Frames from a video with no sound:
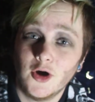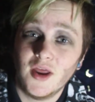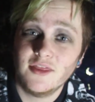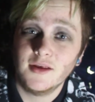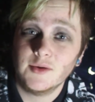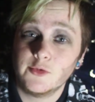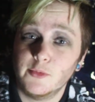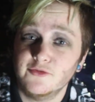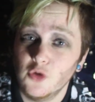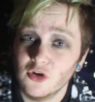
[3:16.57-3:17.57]
I think it was
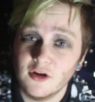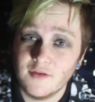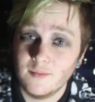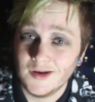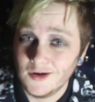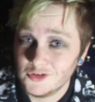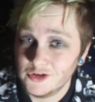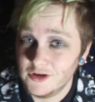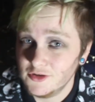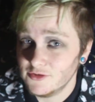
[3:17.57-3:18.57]
before November last
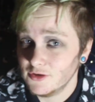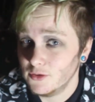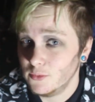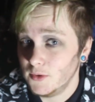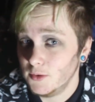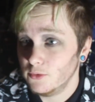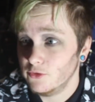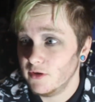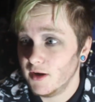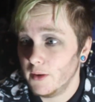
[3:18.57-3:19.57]
year, so we will
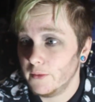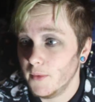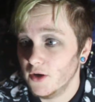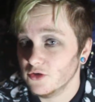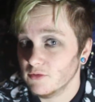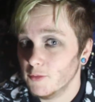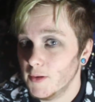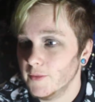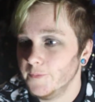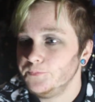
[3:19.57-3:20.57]
see how much I
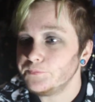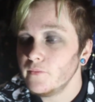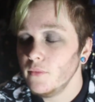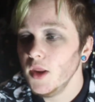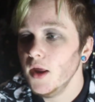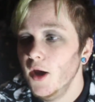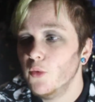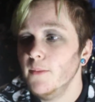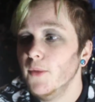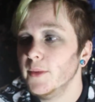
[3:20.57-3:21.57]
remember.
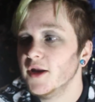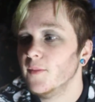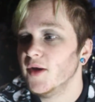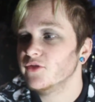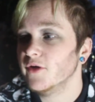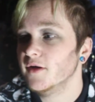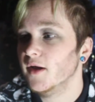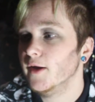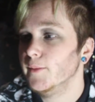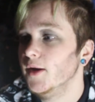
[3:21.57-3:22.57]
When Bobby and her best friend
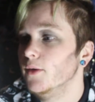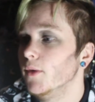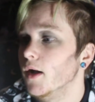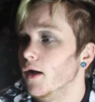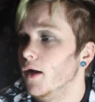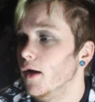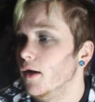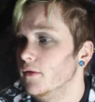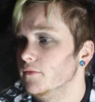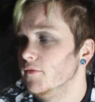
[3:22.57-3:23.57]

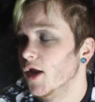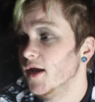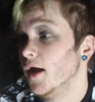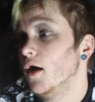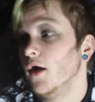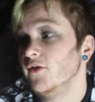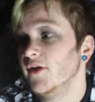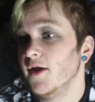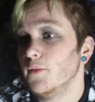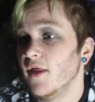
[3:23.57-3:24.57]
Naya are
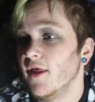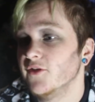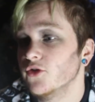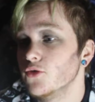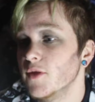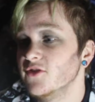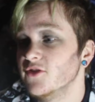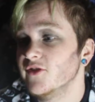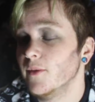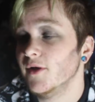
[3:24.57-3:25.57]
dared by their schoolmates to
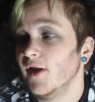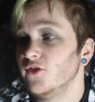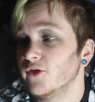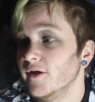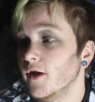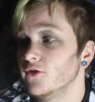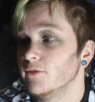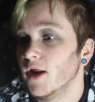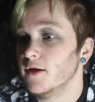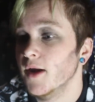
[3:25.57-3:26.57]
summon a legendary ghost of
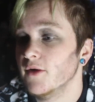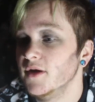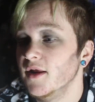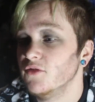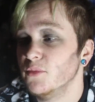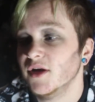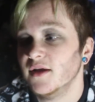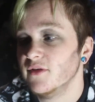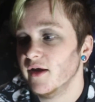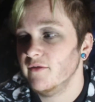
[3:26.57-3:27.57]
Bloody Mary, neither
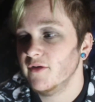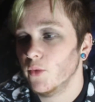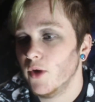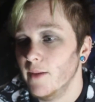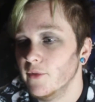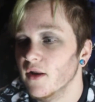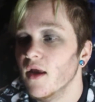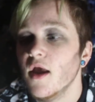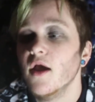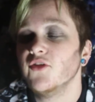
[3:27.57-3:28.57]
believe that anything will happen,
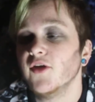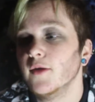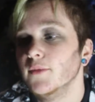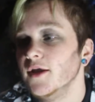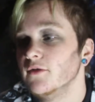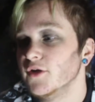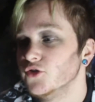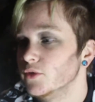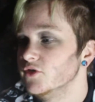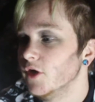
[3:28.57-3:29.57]
so they complete the
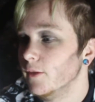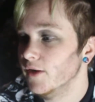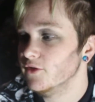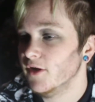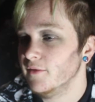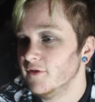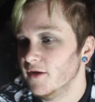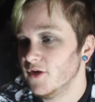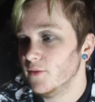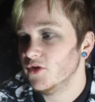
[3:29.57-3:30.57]
ritual and chant Mary's name
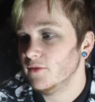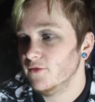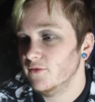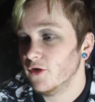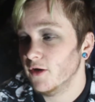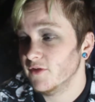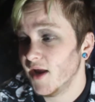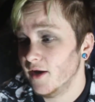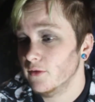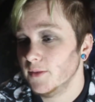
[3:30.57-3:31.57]
5 times in front of a
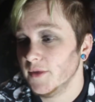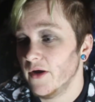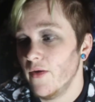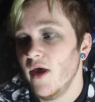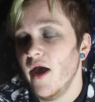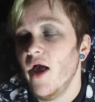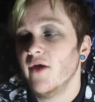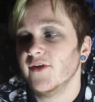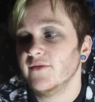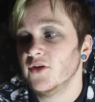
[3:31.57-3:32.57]
candlelit mirror.
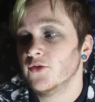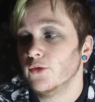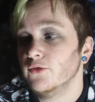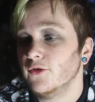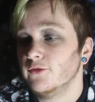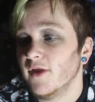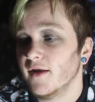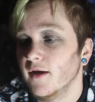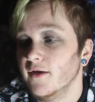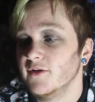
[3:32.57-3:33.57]
Something is called forth that
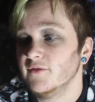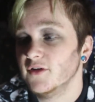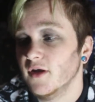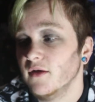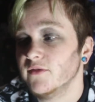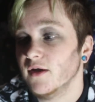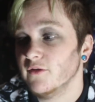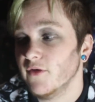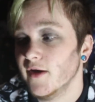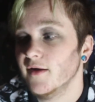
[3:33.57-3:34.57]
night, something dark,
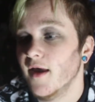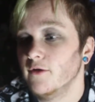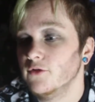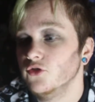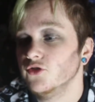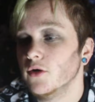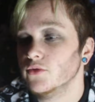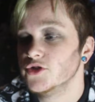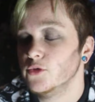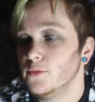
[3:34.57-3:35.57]
terrifying, and out of control.
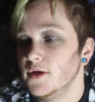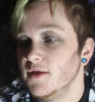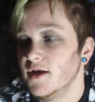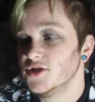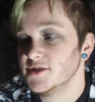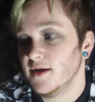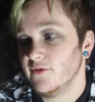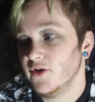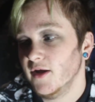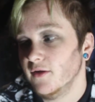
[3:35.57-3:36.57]
She will be there just
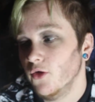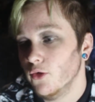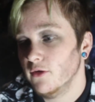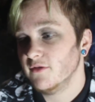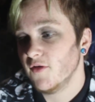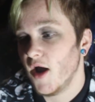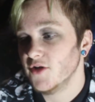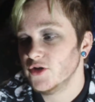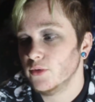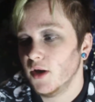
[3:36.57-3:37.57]
outside in the corner of her eye.
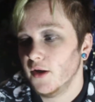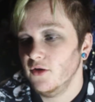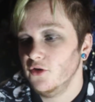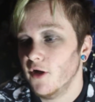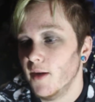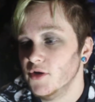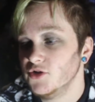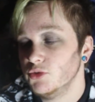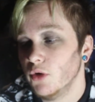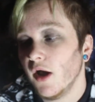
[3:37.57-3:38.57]
She will lurk in your nightmares,
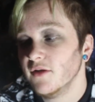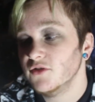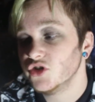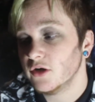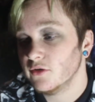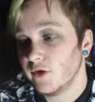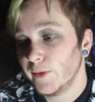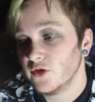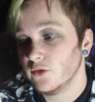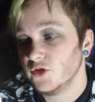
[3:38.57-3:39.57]
she will hide in the shadow of your
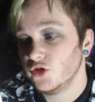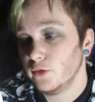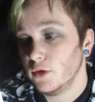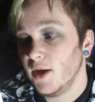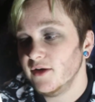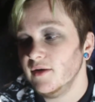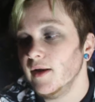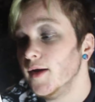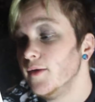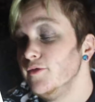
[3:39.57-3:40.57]
bedroom, and she will be waiting
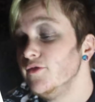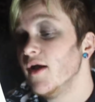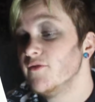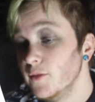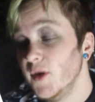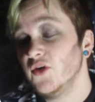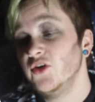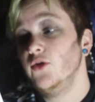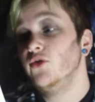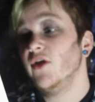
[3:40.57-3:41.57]
in every mirror
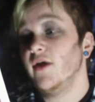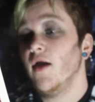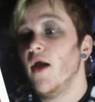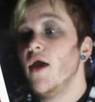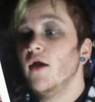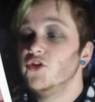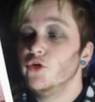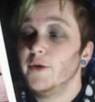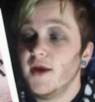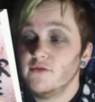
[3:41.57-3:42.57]
you see. She will
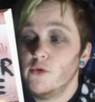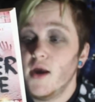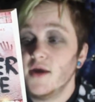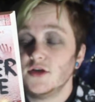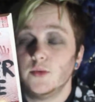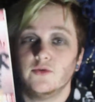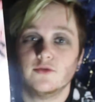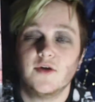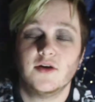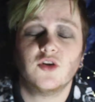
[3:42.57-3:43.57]
be everywhere and she wants
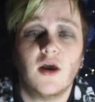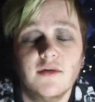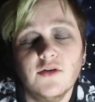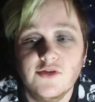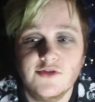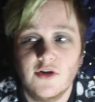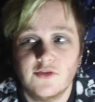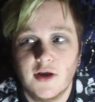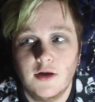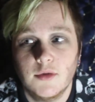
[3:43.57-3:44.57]
revenge. I think she starts
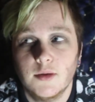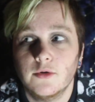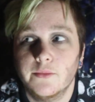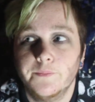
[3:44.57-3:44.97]
killing people.